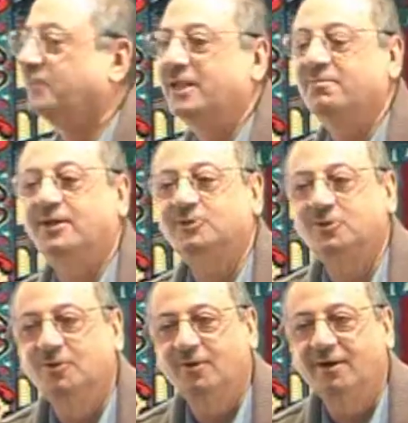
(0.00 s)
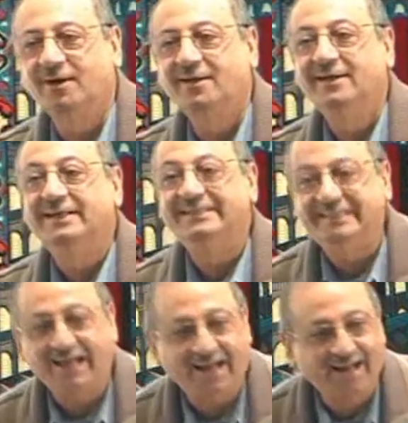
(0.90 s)
being majroor?
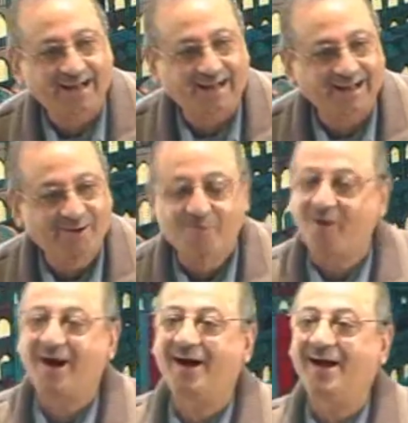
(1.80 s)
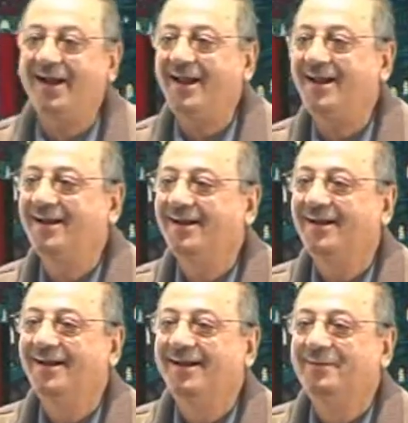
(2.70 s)
Ya. Why?
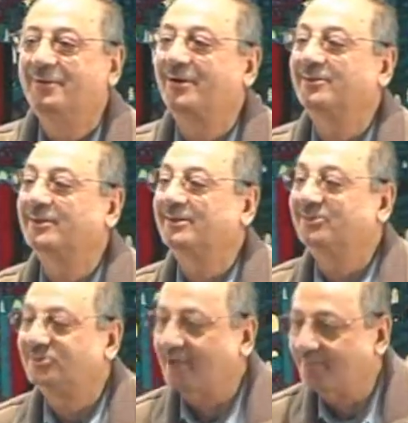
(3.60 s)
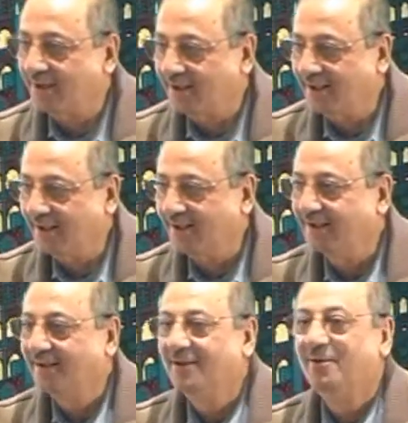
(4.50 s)
Because it is jama
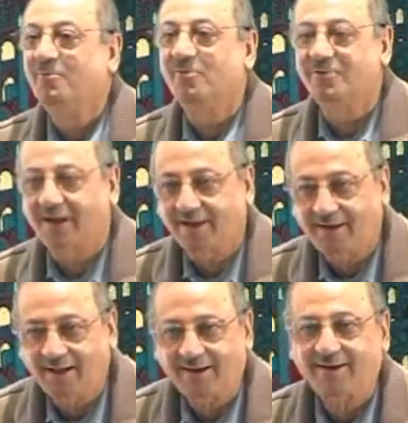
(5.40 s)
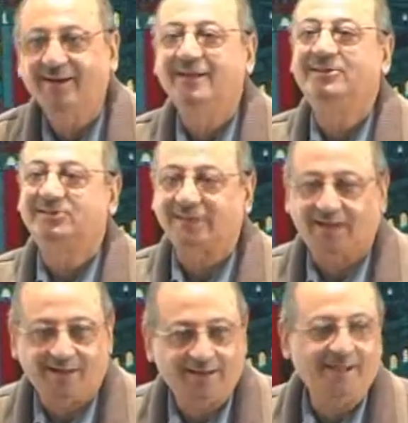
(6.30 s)
muzakkar
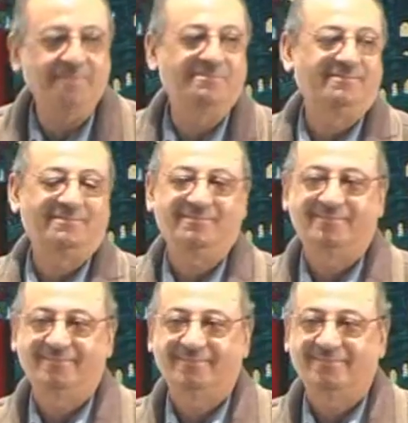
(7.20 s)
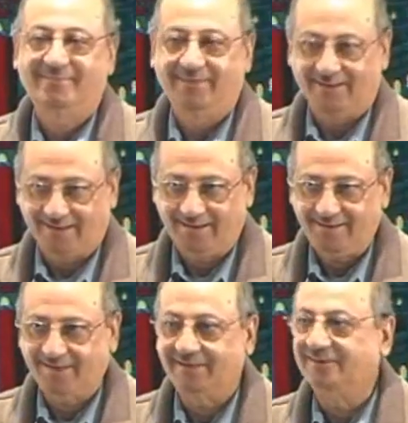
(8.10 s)
salim.
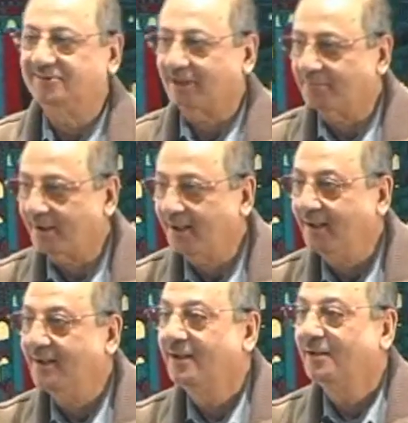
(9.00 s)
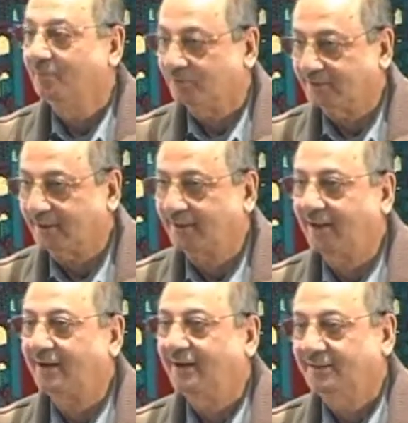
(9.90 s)
It is jama
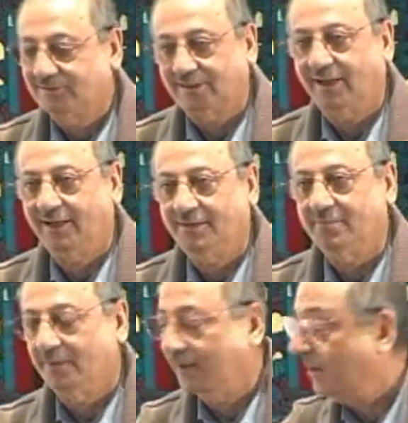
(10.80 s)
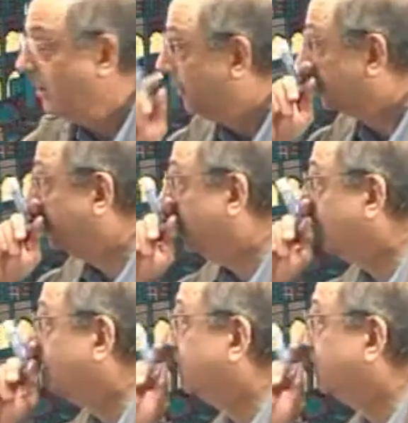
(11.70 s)
muzakkar salim. So brothers and